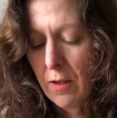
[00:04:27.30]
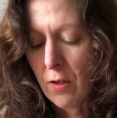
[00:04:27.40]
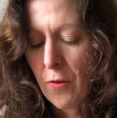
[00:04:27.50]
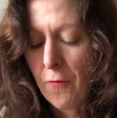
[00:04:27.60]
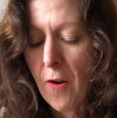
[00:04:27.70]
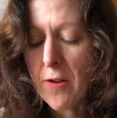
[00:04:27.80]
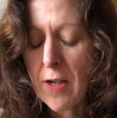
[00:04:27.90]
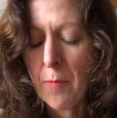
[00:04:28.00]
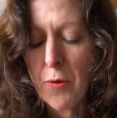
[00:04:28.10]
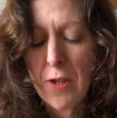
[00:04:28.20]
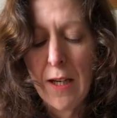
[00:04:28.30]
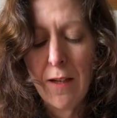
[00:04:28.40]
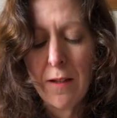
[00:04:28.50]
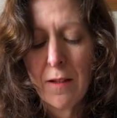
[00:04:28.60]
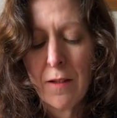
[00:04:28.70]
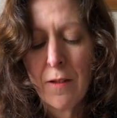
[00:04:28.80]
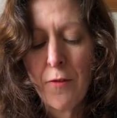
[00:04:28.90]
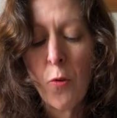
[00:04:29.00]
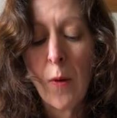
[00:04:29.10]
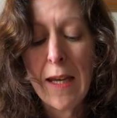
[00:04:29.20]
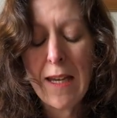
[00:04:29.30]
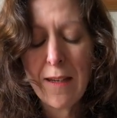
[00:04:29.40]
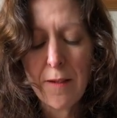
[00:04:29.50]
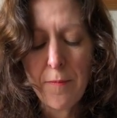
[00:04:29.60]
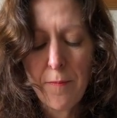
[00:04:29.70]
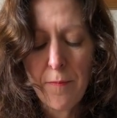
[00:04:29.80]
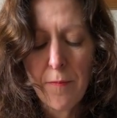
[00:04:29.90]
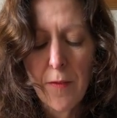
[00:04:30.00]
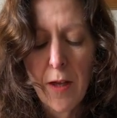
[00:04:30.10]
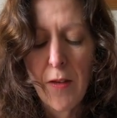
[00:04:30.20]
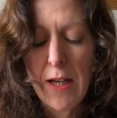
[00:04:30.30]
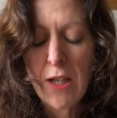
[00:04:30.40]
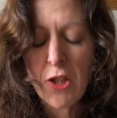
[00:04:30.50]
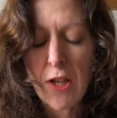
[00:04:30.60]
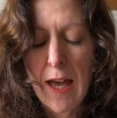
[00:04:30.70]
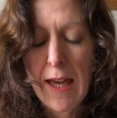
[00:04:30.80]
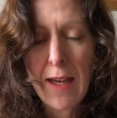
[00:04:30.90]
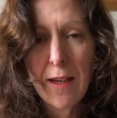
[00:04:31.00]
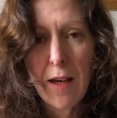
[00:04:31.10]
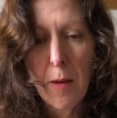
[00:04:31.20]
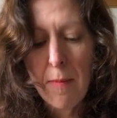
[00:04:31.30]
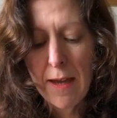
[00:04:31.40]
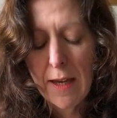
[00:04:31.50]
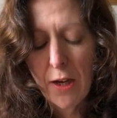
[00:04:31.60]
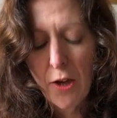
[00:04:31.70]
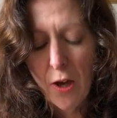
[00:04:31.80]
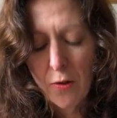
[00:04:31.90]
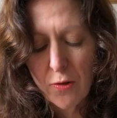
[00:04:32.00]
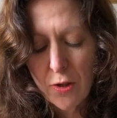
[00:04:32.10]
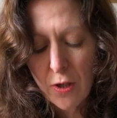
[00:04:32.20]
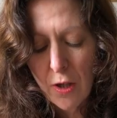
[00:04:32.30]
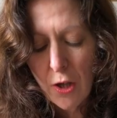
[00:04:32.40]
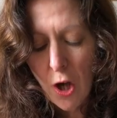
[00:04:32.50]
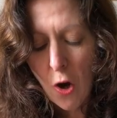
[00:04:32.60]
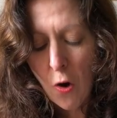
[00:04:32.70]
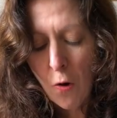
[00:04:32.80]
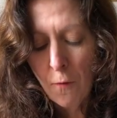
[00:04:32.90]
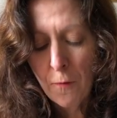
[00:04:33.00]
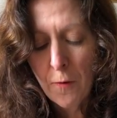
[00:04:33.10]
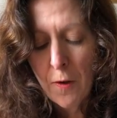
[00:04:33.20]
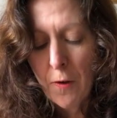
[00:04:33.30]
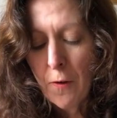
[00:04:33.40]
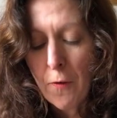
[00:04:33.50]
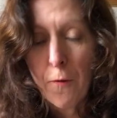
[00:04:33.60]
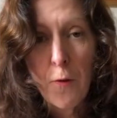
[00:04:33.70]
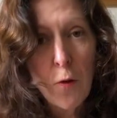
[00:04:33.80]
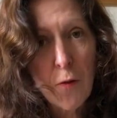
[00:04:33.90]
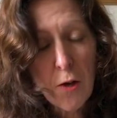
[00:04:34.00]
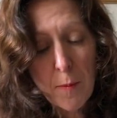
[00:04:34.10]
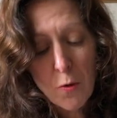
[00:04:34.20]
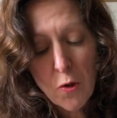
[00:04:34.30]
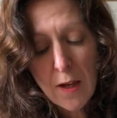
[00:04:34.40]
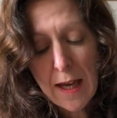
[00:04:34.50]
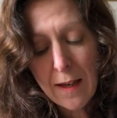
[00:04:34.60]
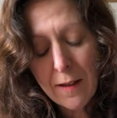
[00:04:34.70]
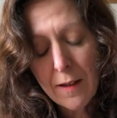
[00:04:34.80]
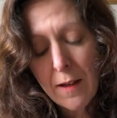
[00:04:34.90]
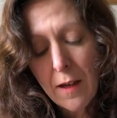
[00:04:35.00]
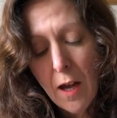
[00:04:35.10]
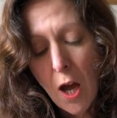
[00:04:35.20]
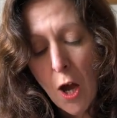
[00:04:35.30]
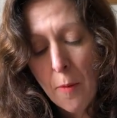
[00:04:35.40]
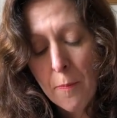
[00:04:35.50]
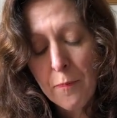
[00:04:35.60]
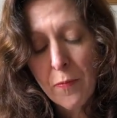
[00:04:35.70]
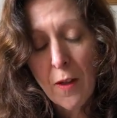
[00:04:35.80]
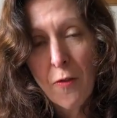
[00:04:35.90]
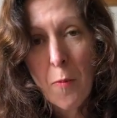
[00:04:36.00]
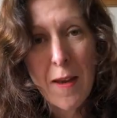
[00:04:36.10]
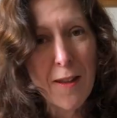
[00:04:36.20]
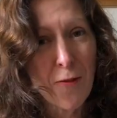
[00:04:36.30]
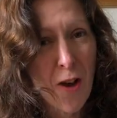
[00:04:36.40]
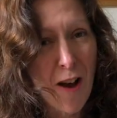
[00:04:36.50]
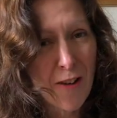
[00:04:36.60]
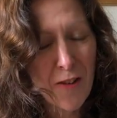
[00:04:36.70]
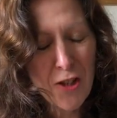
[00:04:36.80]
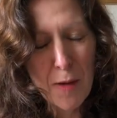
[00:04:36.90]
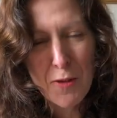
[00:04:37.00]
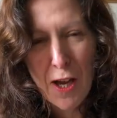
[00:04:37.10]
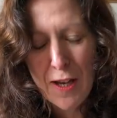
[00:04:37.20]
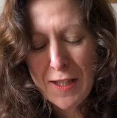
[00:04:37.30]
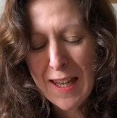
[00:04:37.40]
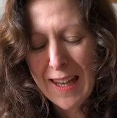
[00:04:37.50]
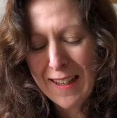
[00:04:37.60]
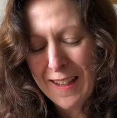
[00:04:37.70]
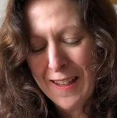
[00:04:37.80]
on the front I'm putting the week, and then each day I'm making a note of the food that I'm cooking, the bits of garden that I'm tidying,